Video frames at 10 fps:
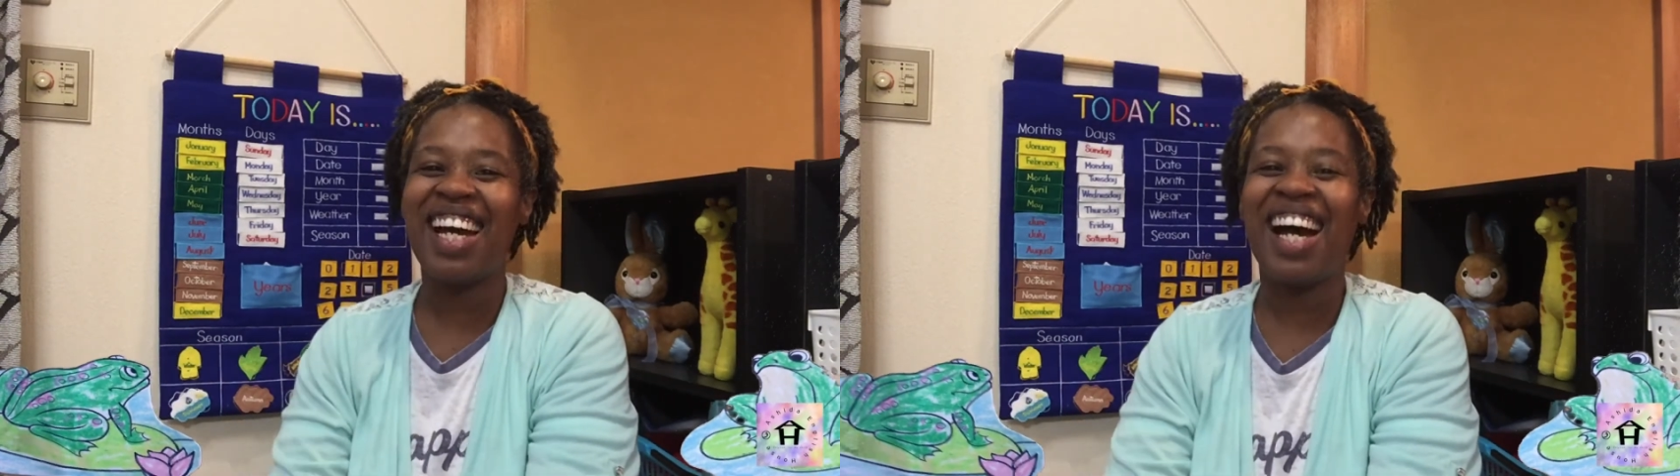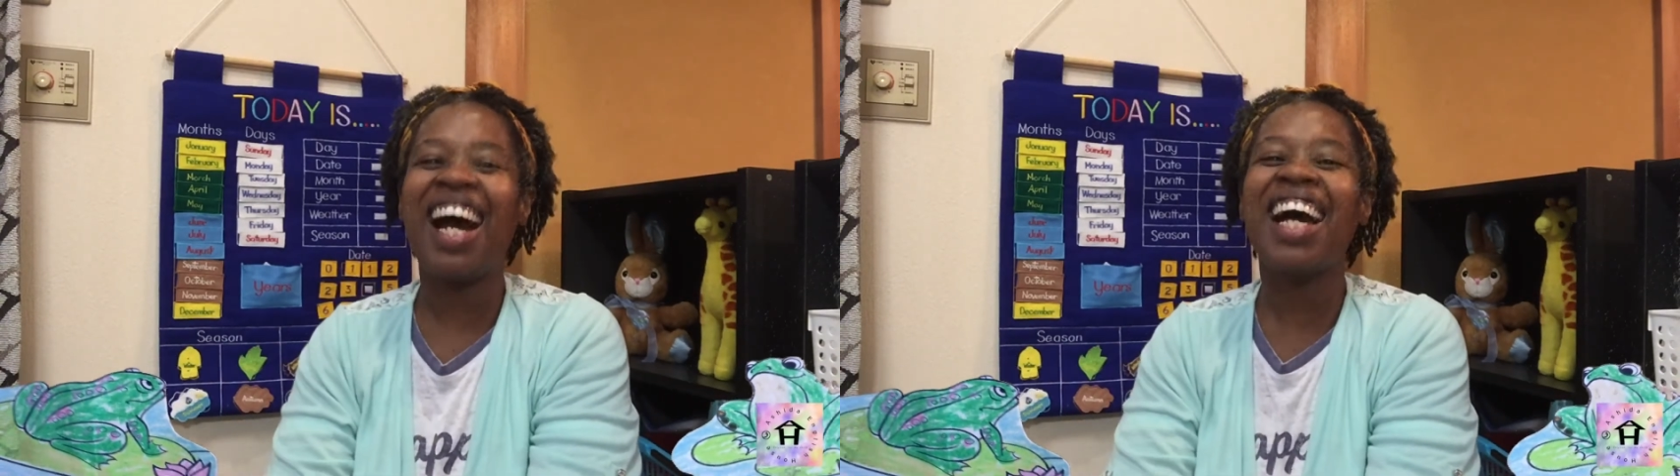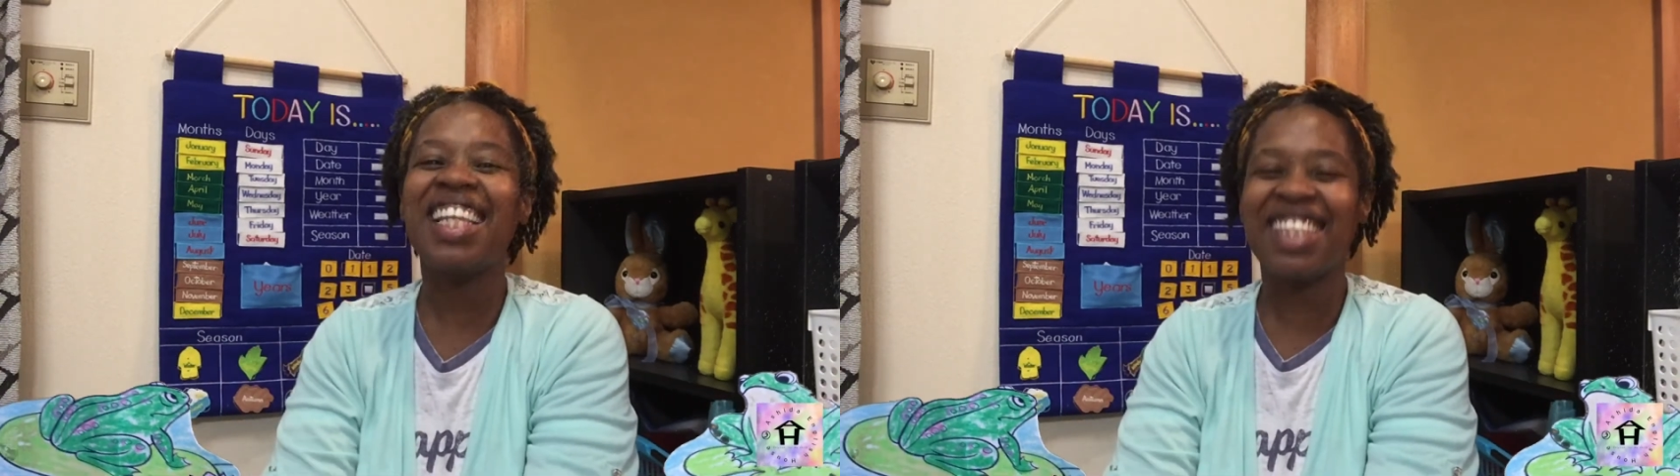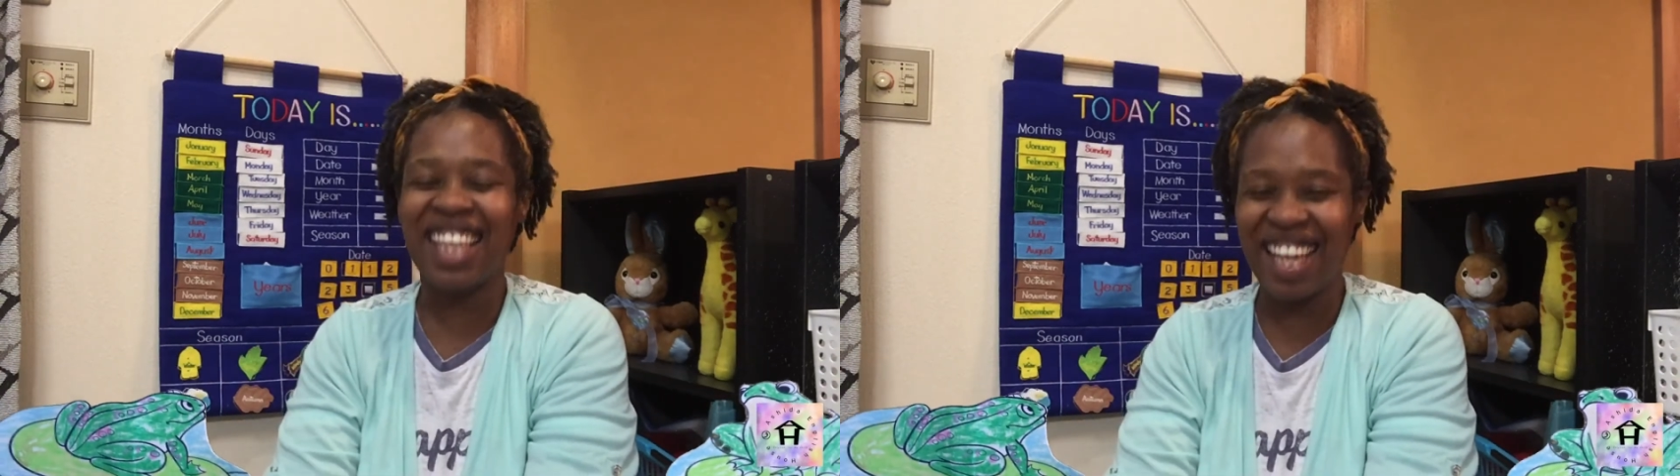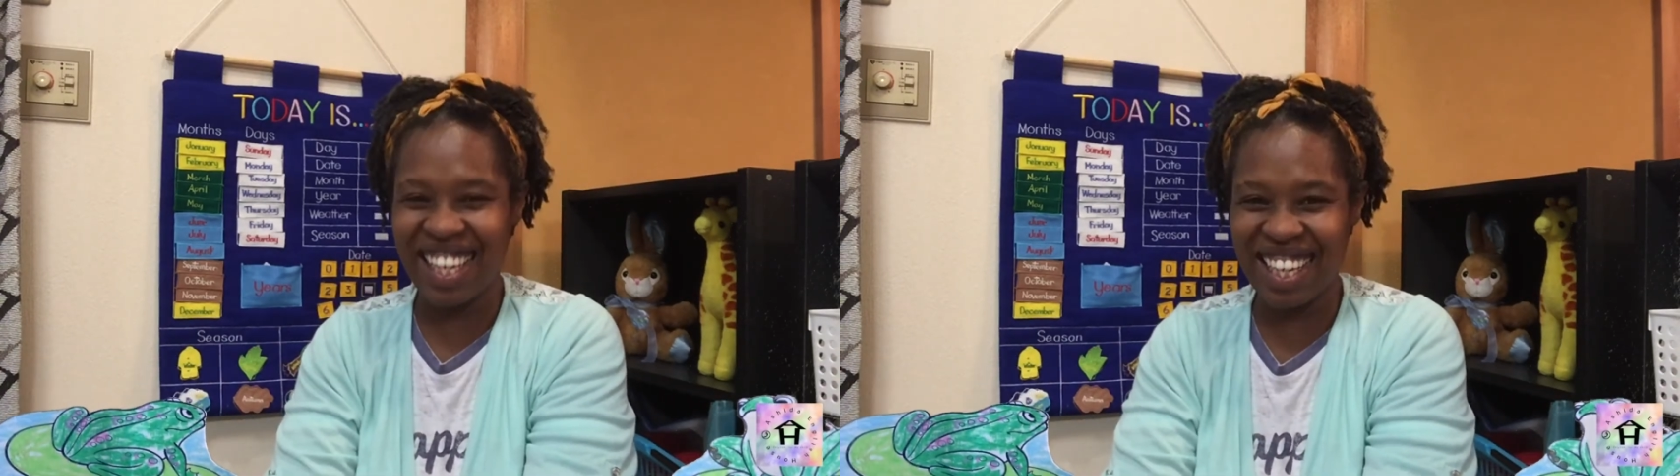I
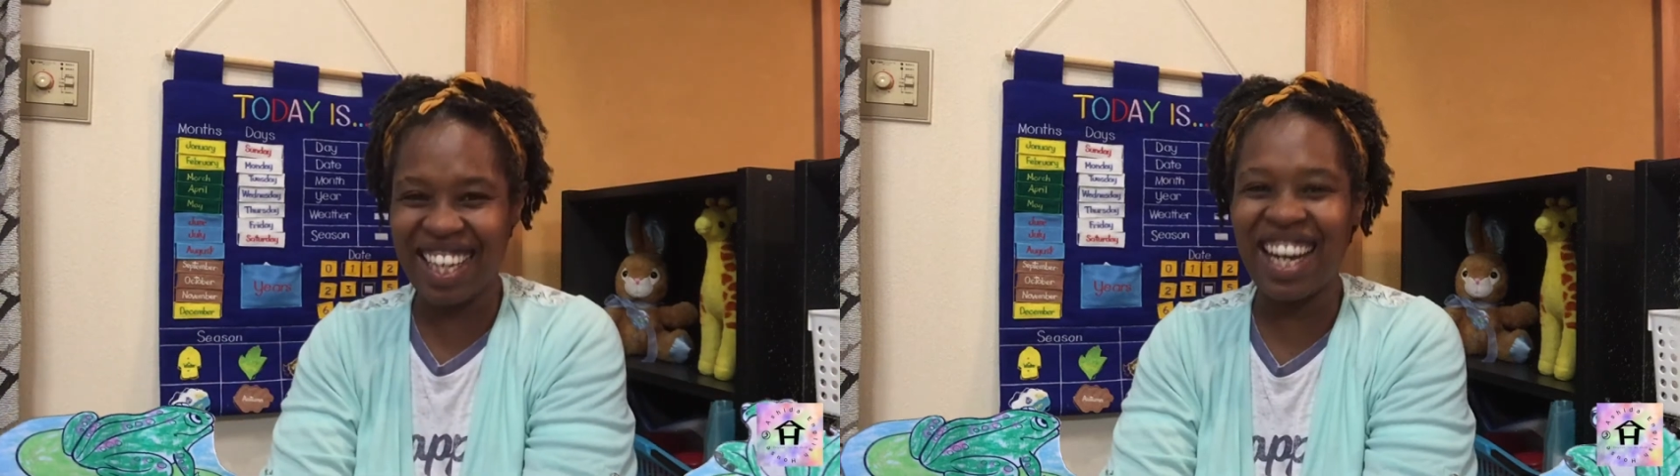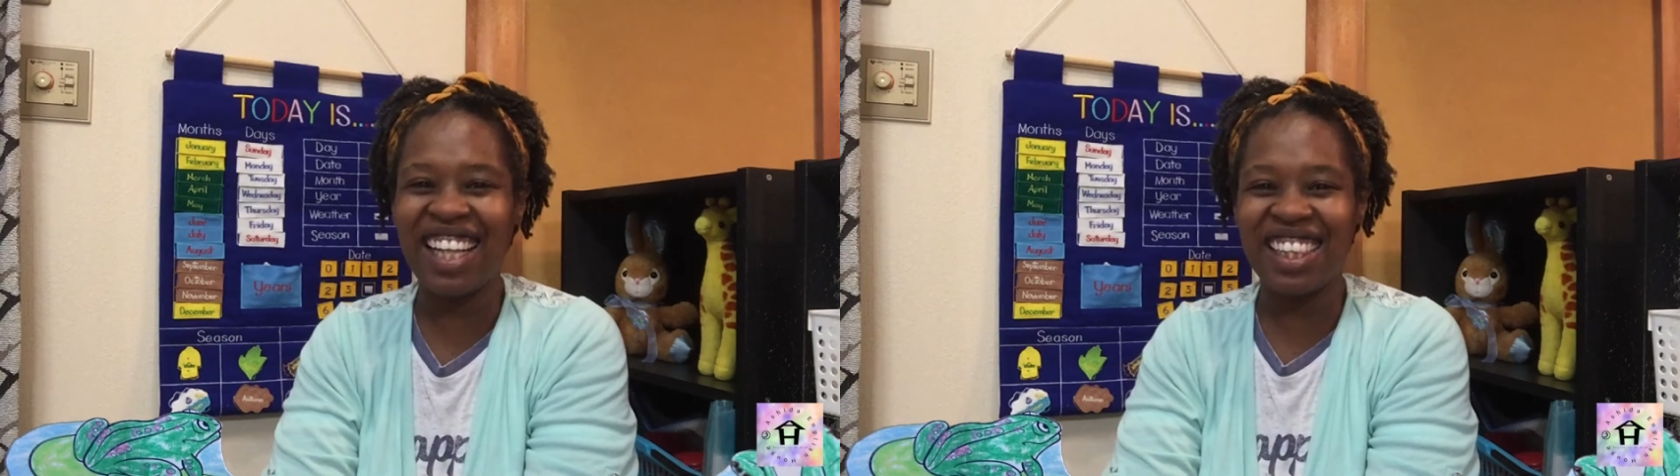like it a